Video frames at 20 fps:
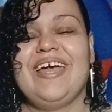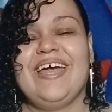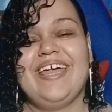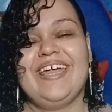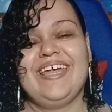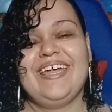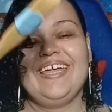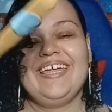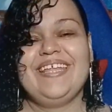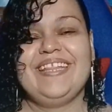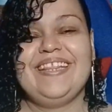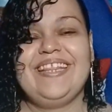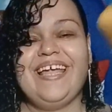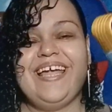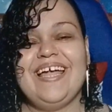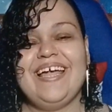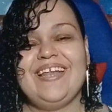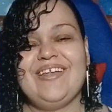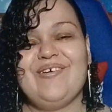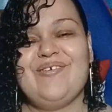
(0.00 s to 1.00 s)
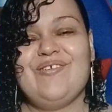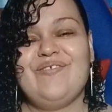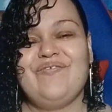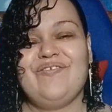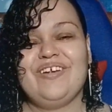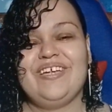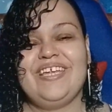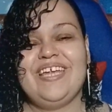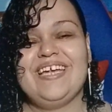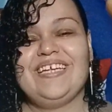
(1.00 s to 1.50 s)
and hit that
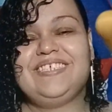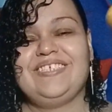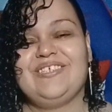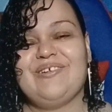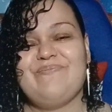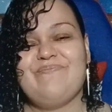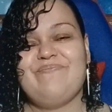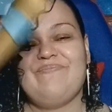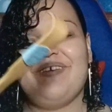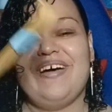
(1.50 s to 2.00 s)
notification